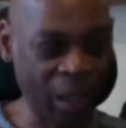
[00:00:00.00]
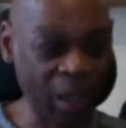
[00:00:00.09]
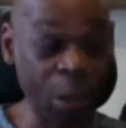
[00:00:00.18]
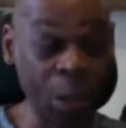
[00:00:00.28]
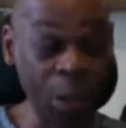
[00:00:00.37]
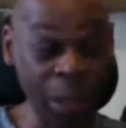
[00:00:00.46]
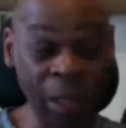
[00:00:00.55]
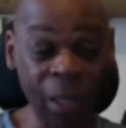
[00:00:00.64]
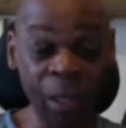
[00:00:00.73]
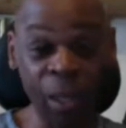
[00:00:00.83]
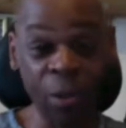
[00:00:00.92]
two old
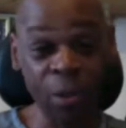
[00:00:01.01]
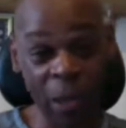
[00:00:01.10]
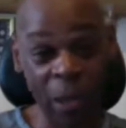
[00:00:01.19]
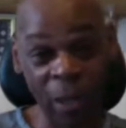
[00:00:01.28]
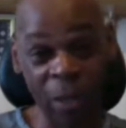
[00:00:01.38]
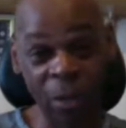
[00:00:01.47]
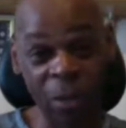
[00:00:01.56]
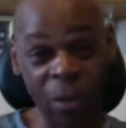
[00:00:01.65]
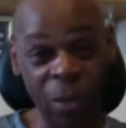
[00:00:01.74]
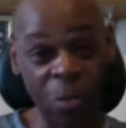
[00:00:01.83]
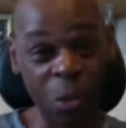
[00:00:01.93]
ladies who apparently
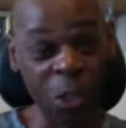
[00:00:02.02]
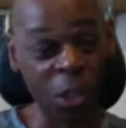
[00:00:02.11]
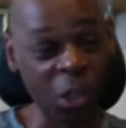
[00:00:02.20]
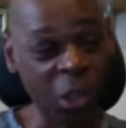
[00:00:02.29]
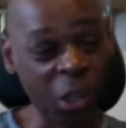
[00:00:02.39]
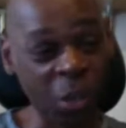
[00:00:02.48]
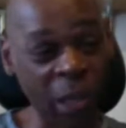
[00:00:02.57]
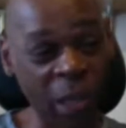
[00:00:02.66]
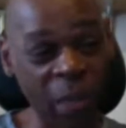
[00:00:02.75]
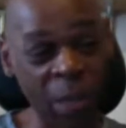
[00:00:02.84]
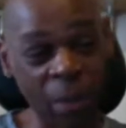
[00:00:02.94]
used to watch the show
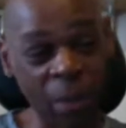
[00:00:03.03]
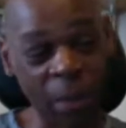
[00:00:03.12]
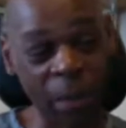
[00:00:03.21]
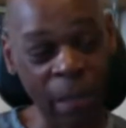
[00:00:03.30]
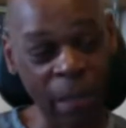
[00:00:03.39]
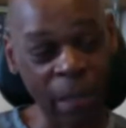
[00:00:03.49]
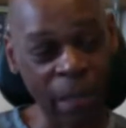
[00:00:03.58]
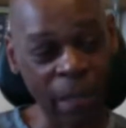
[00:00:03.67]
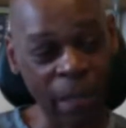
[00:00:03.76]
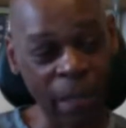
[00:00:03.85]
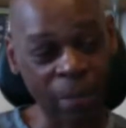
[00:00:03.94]
came up, and they said,